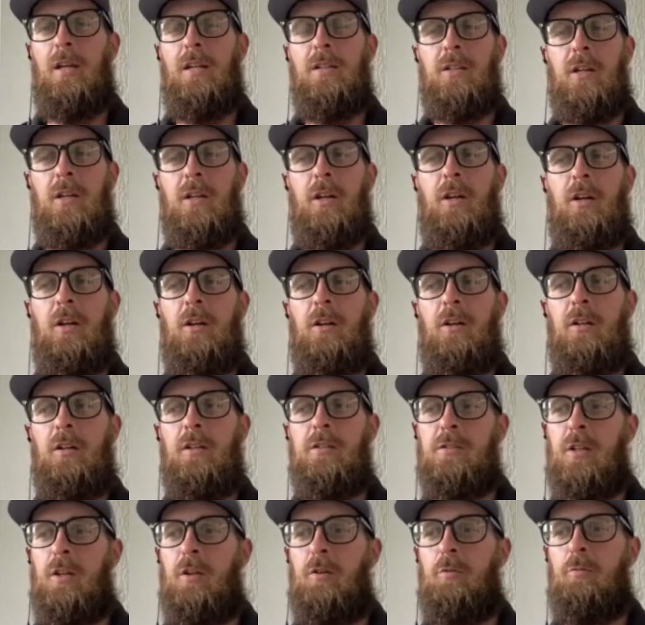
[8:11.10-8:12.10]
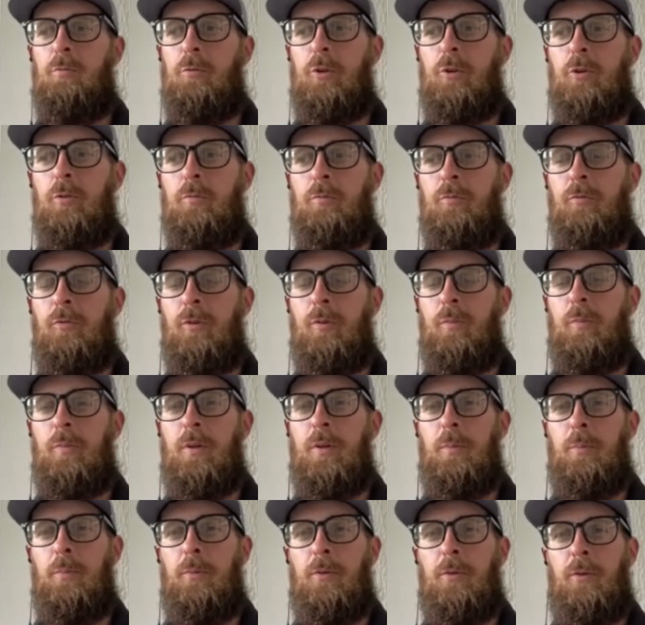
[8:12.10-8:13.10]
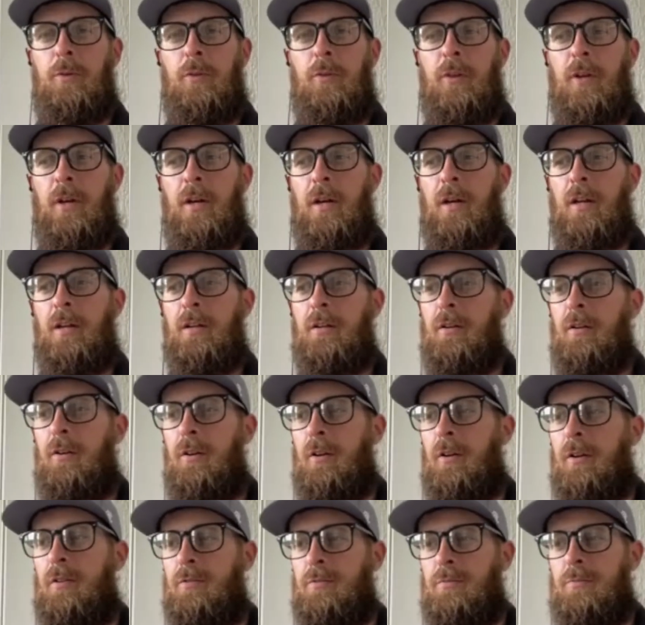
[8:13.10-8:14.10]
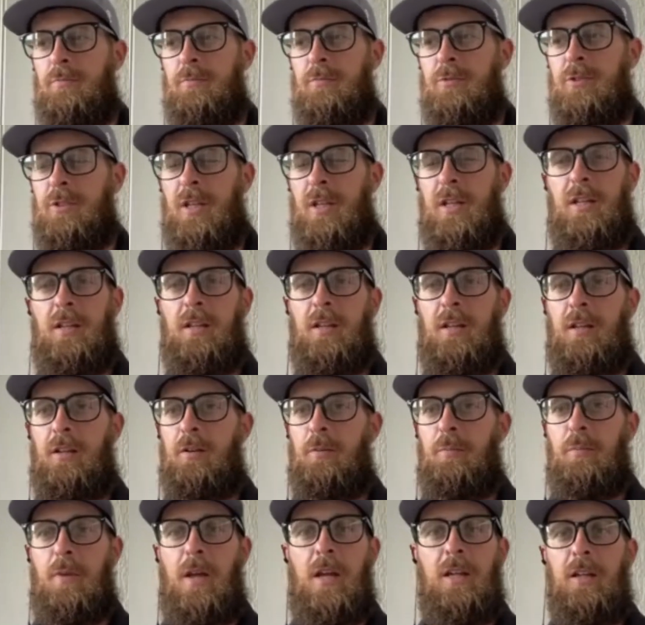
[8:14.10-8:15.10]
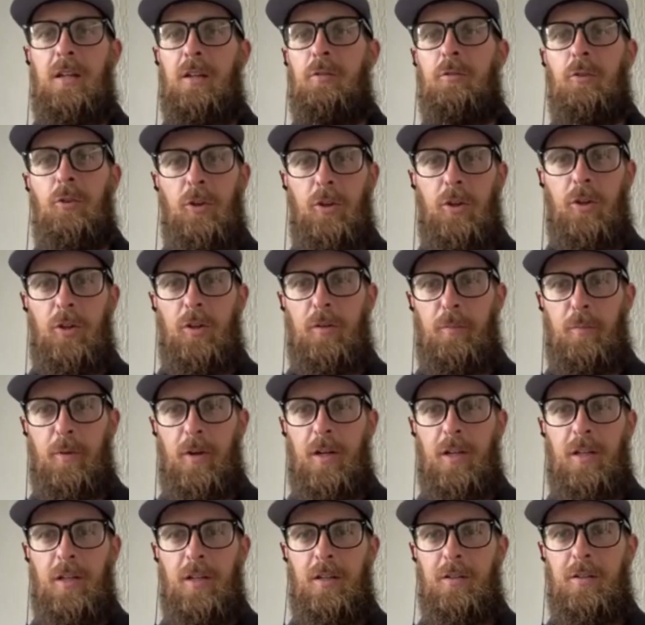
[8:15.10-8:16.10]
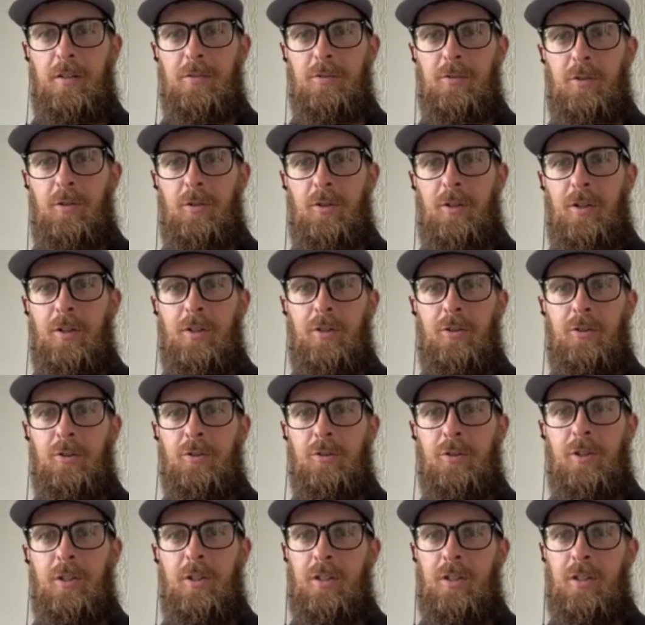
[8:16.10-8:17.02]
is there room for people that are making really good money in the solar industry?